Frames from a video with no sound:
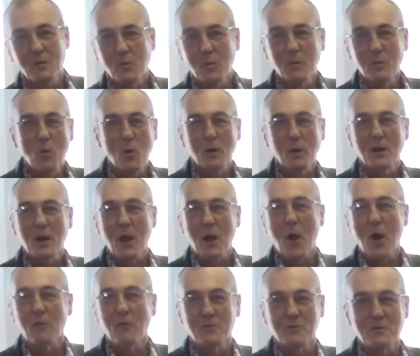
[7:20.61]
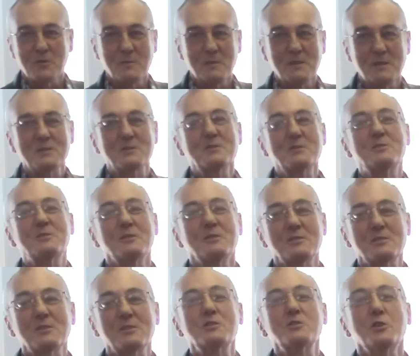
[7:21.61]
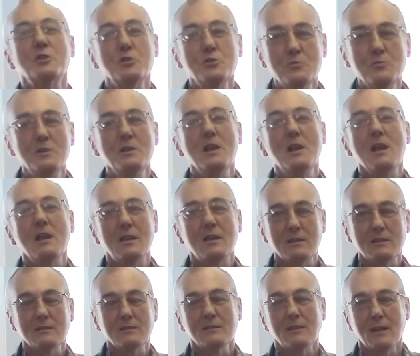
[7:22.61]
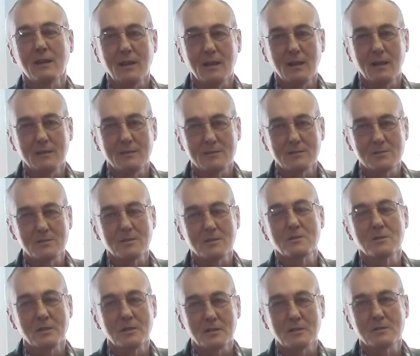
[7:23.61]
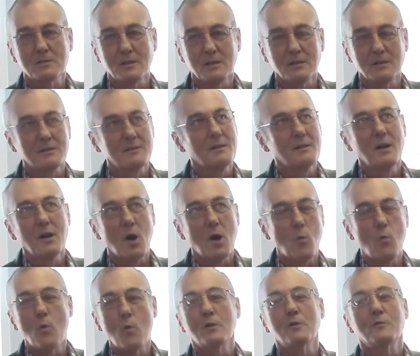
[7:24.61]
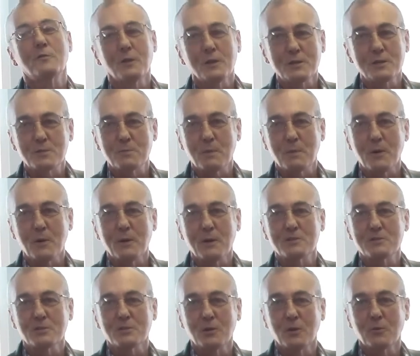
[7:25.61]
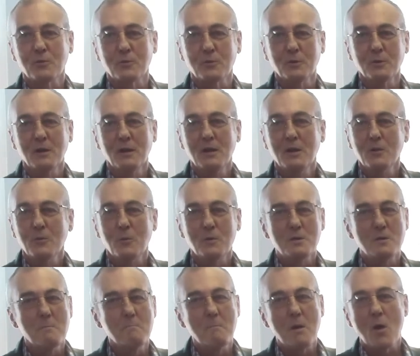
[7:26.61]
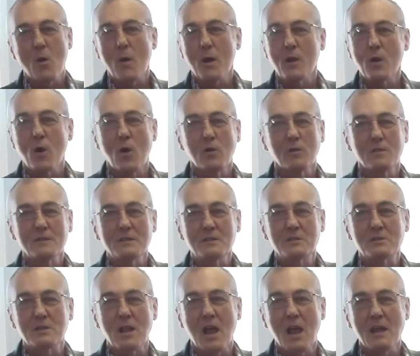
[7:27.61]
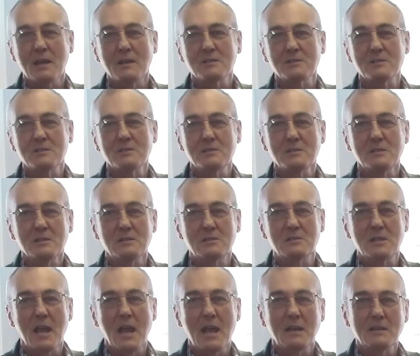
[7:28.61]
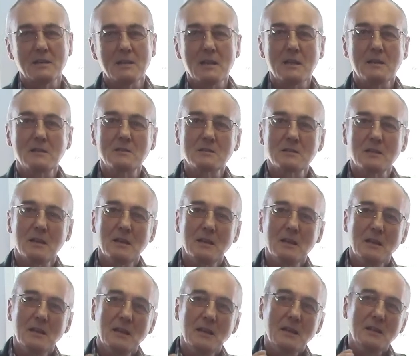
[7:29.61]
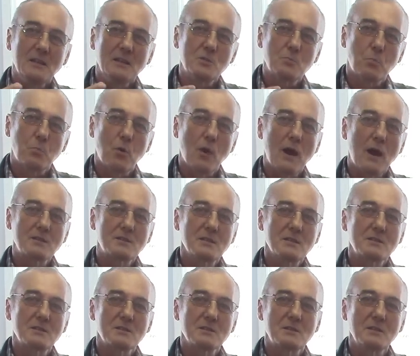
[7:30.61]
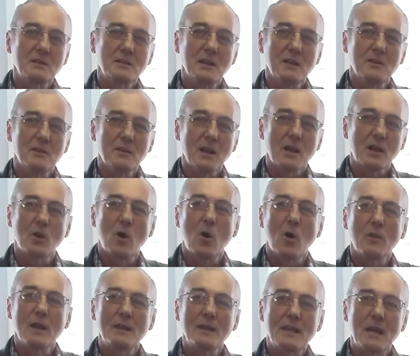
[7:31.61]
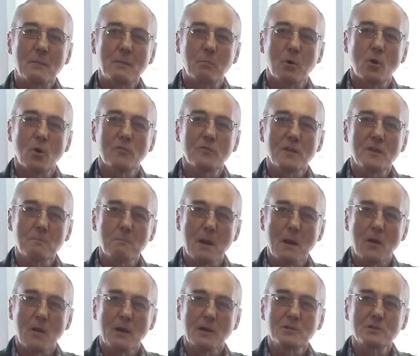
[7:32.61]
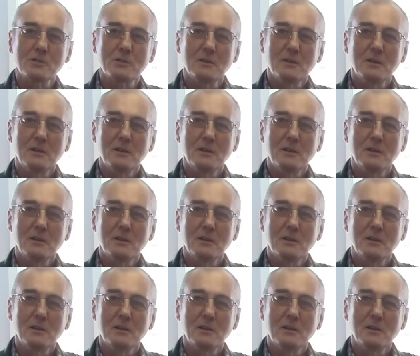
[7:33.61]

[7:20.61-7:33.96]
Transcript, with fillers: What more can I offer you? I mean, this is just such a unique and such a wonderful experience to go through when you marry all of these sciences and these techniques and these processes together, and I call that perfect marriage.